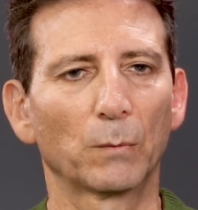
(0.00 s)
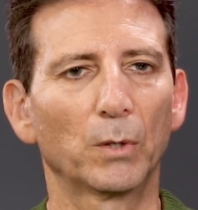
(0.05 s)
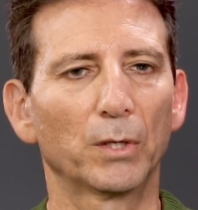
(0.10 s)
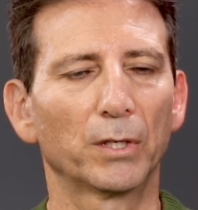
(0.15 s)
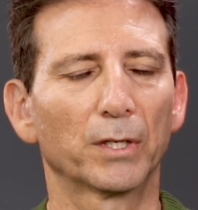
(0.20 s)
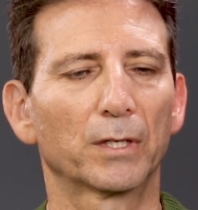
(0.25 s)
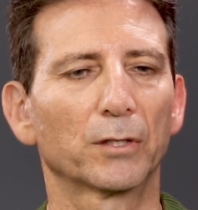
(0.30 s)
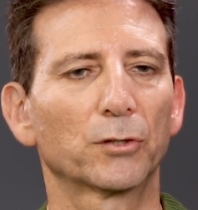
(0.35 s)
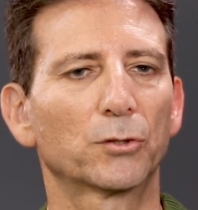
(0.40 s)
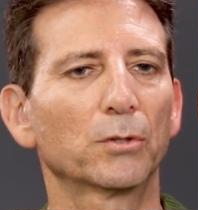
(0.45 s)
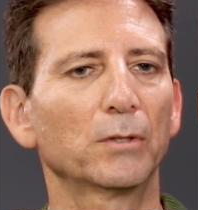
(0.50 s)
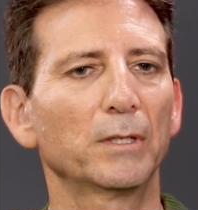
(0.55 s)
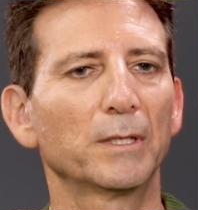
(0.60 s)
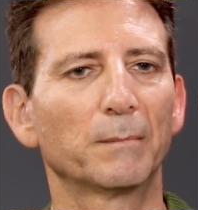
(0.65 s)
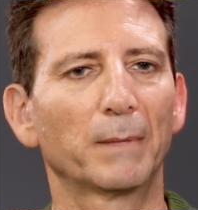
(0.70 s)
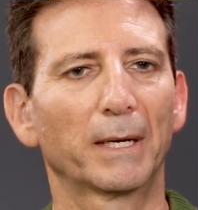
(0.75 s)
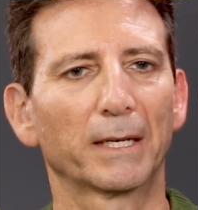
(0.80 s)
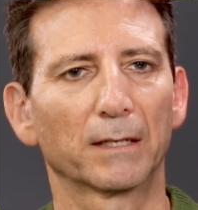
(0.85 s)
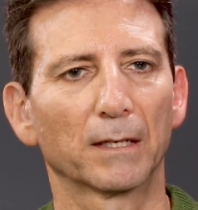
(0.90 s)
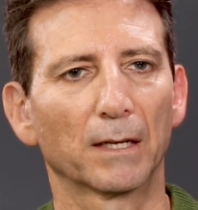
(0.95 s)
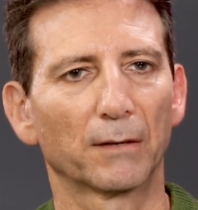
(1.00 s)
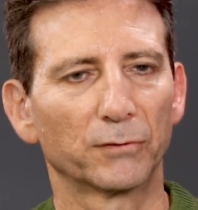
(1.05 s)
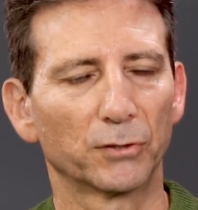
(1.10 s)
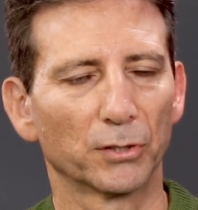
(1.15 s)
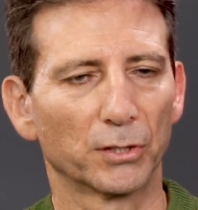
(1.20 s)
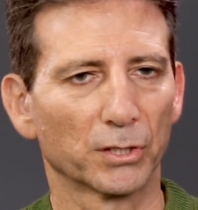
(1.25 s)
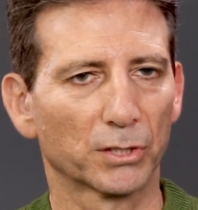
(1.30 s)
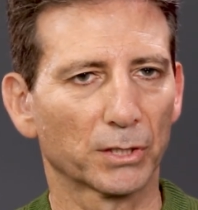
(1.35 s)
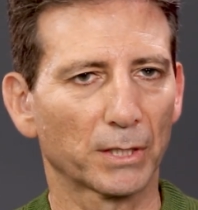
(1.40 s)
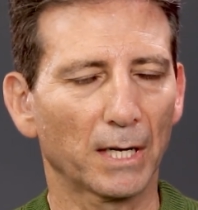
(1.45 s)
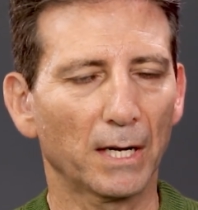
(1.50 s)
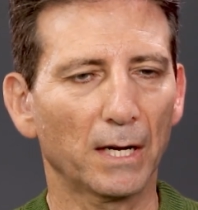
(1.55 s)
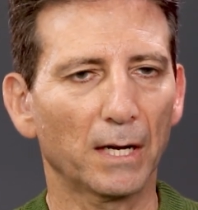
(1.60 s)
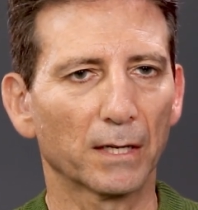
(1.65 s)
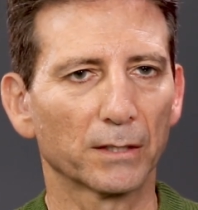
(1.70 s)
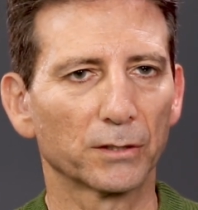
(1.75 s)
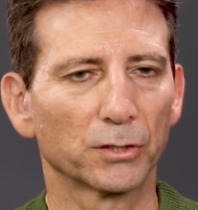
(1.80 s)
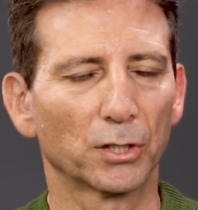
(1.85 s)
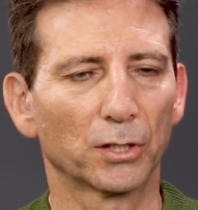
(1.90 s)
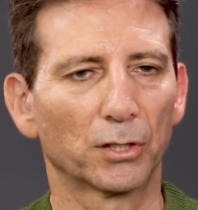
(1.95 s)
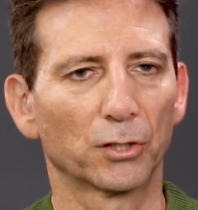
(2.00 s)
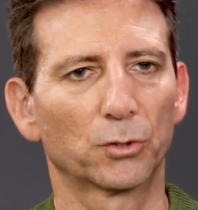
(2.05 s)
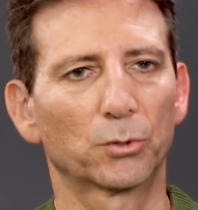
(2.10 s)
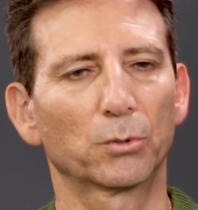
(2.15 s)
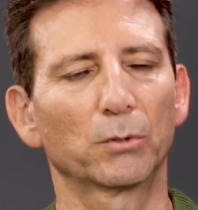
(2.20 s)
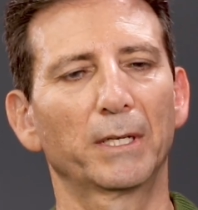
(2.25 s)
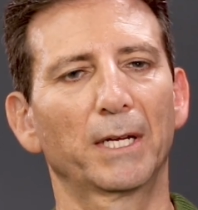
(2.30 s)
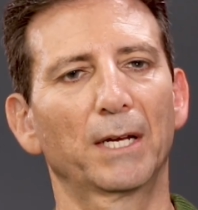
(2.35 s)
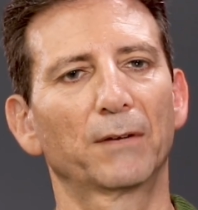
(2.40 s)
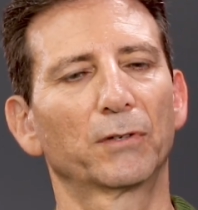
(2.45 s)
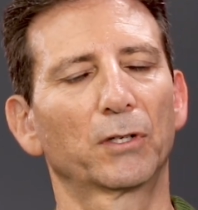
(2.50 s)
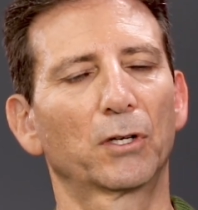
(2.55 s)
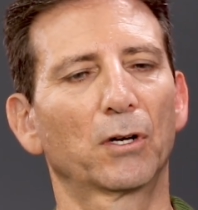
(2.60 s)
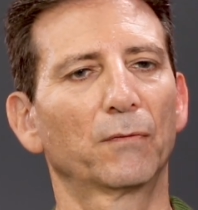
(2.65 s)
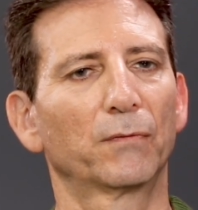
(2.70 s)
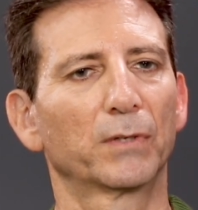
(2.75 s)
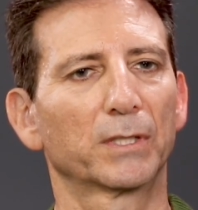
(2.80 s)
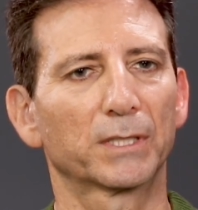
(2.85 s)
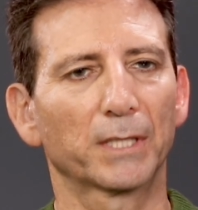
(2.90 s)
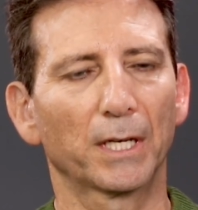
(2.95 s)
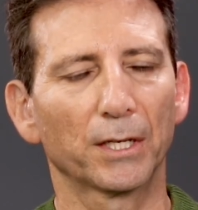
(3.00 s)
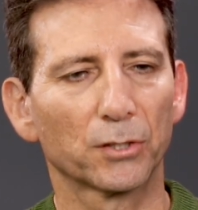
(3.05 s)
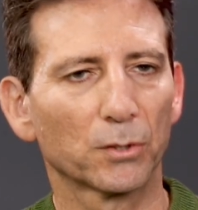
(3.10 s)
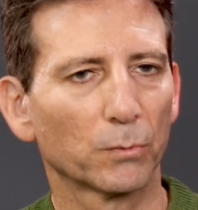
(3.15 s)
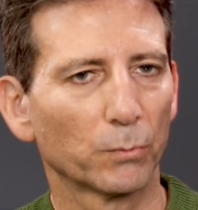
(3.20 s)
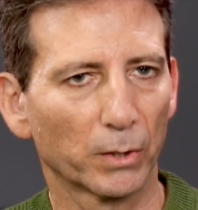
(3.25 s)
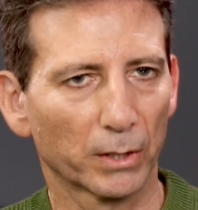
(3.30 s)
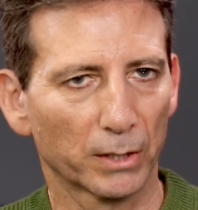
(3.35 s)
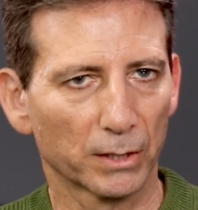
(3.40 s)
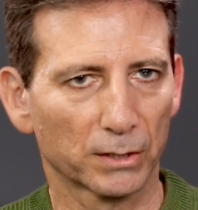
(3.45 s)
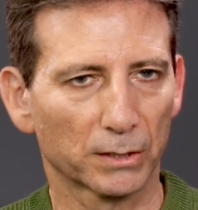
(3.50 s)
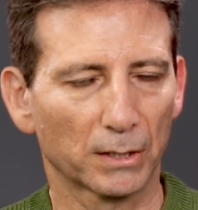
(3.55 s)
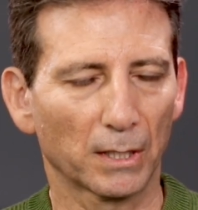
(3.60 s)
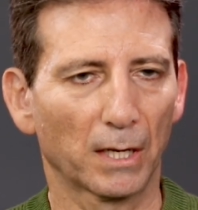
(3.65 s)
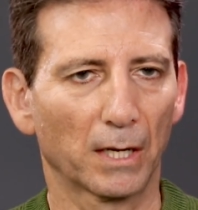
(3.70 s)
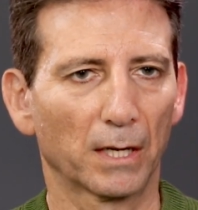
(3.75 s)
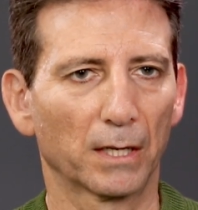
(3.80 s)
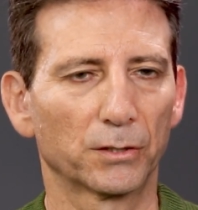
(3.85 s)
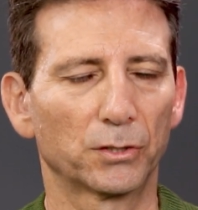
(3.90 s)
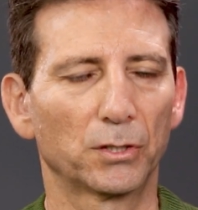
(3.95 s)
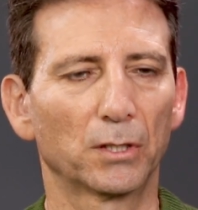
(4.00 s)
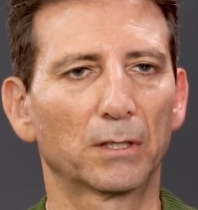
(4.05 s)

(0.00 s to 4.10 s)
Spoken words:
Well, you can truly make love to the stars. You can truly have a conversation with the stars.